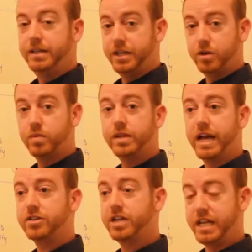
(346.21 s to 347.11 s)
that you're really
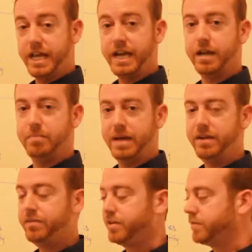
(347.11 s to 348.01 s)
actually getting a
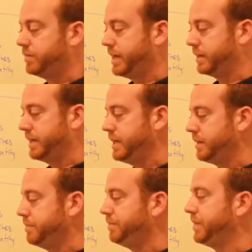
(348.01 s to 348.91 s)
benefit from that link.